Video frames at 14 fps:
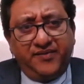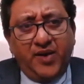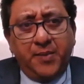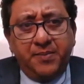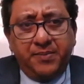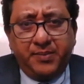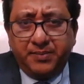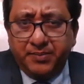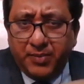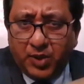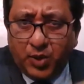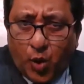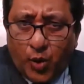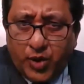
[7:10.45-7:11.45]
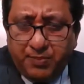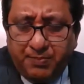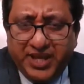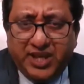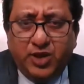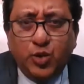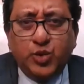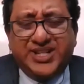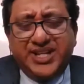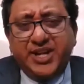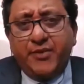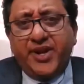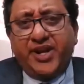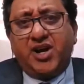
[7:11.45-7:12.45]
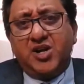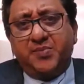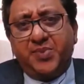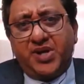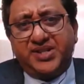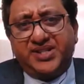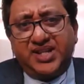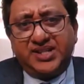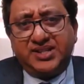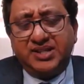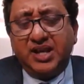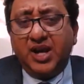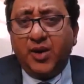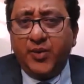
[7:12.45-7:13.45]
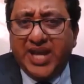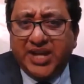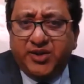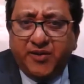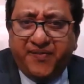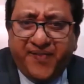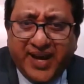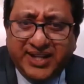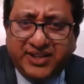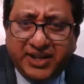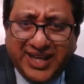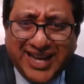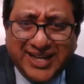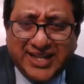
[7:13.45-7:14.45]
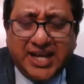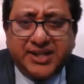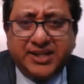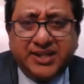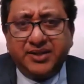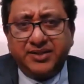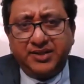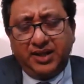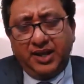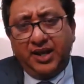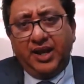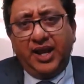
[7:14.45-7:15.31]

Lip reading: from being used in the recount process. We had to fight to get that done.